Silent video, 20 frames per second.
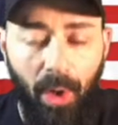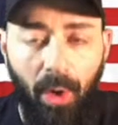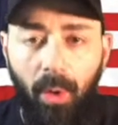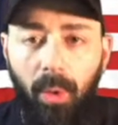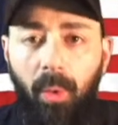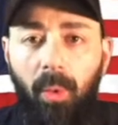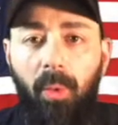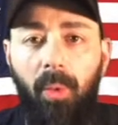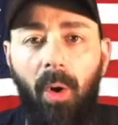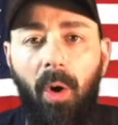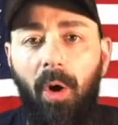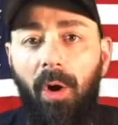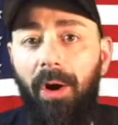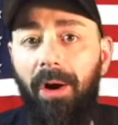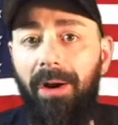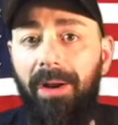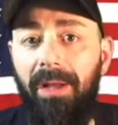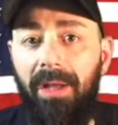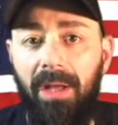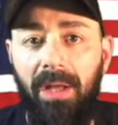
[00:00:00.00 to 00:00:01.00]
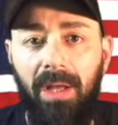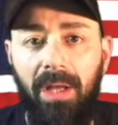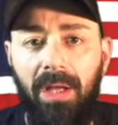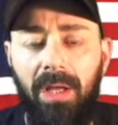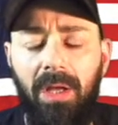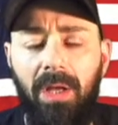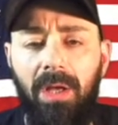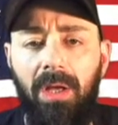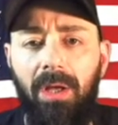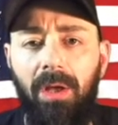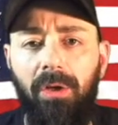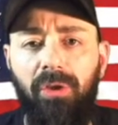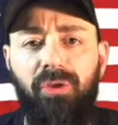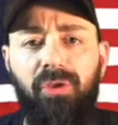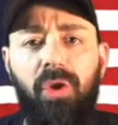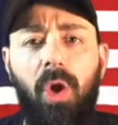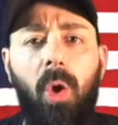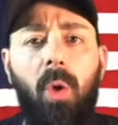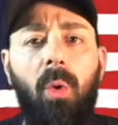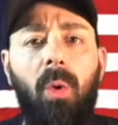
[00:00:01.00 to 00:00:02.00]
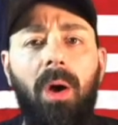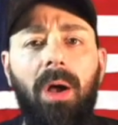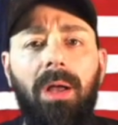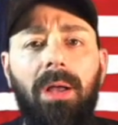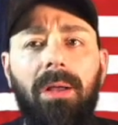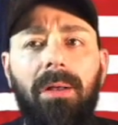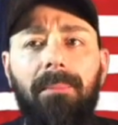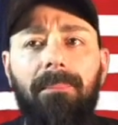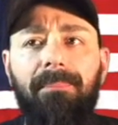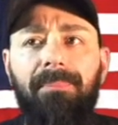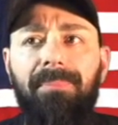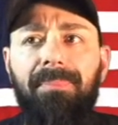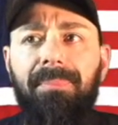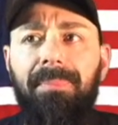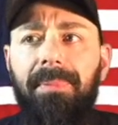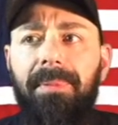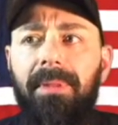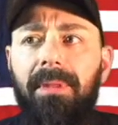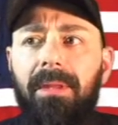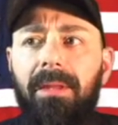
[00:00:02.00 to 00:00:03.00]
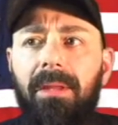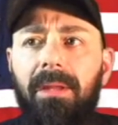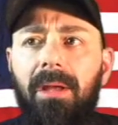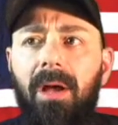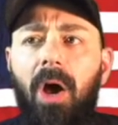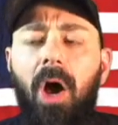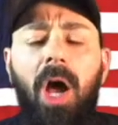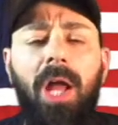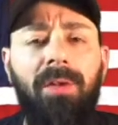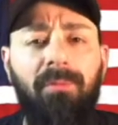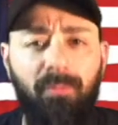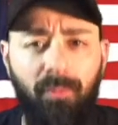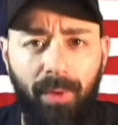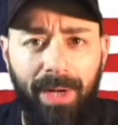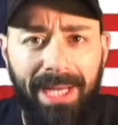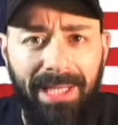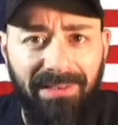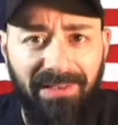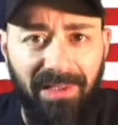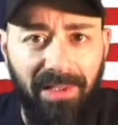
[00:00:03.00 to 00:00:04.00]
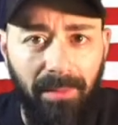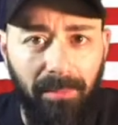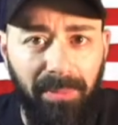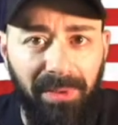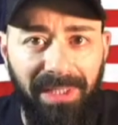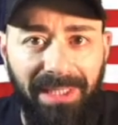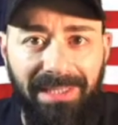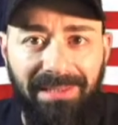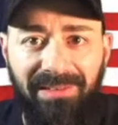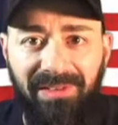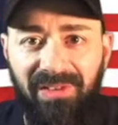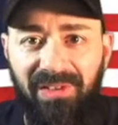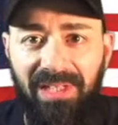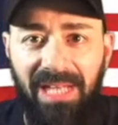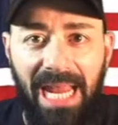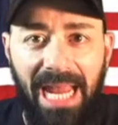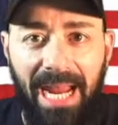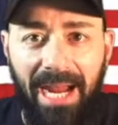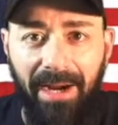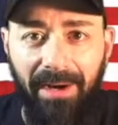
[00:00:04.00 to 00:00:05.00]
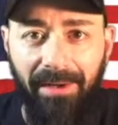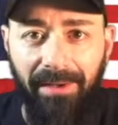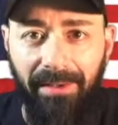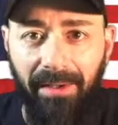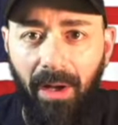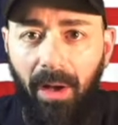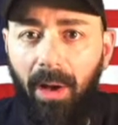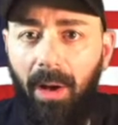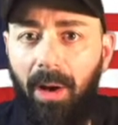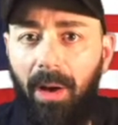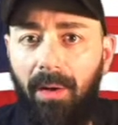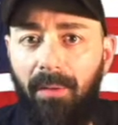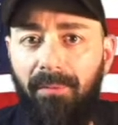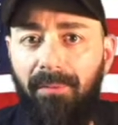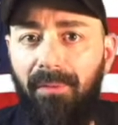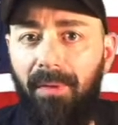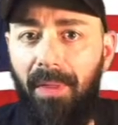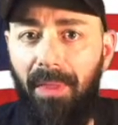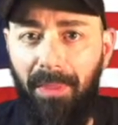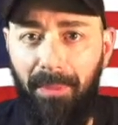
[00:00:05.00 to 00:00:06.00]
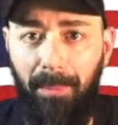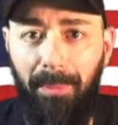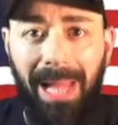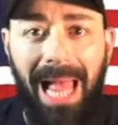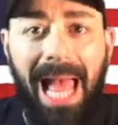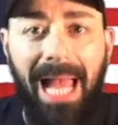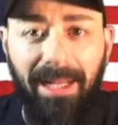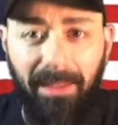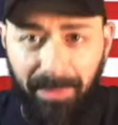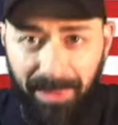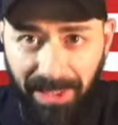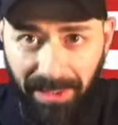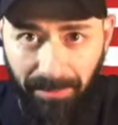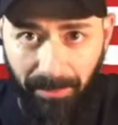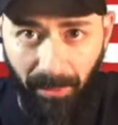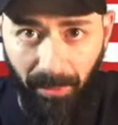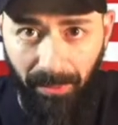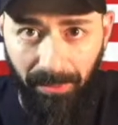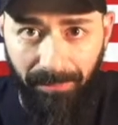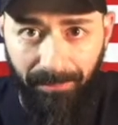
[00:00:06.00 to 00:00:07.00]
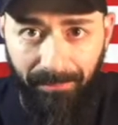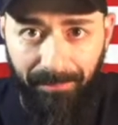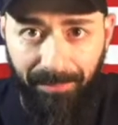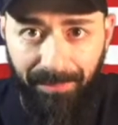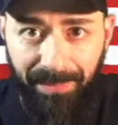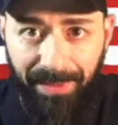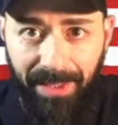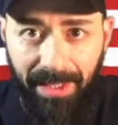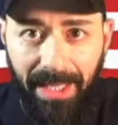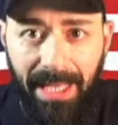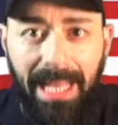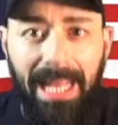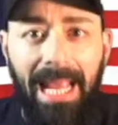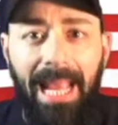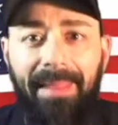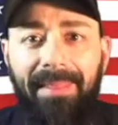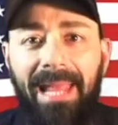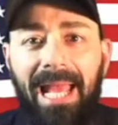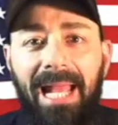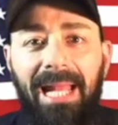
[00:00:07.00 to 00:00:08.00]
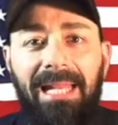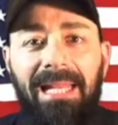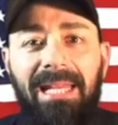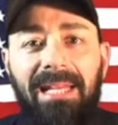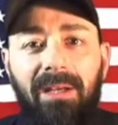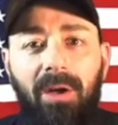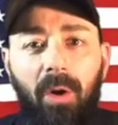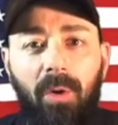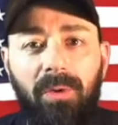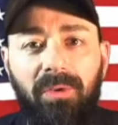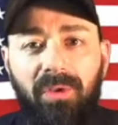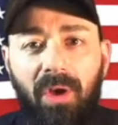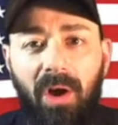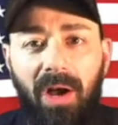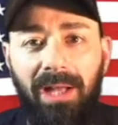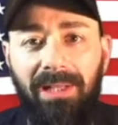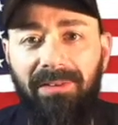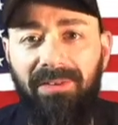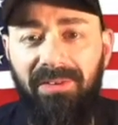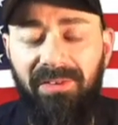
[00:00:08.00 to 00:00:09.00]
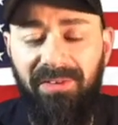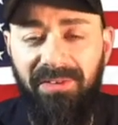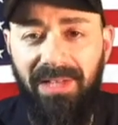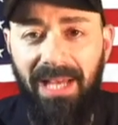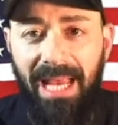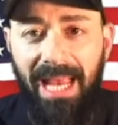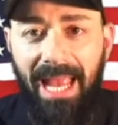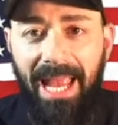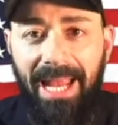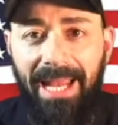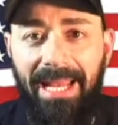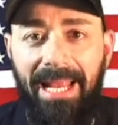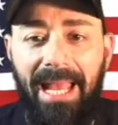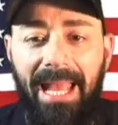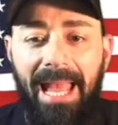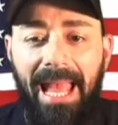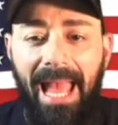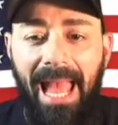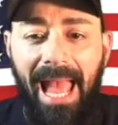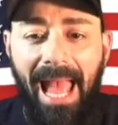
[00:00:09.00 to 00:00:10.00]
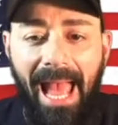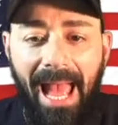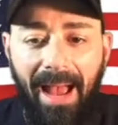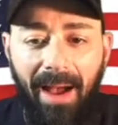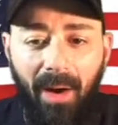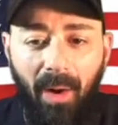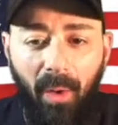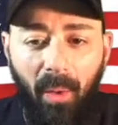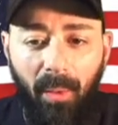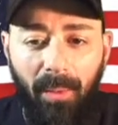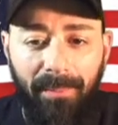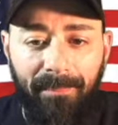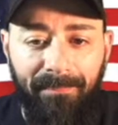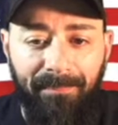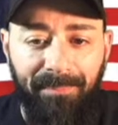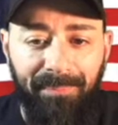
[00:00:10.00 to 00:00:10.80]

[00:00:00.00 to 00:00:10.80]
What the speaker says: who are so unreasonably scared of the black people. And then he goes on to say how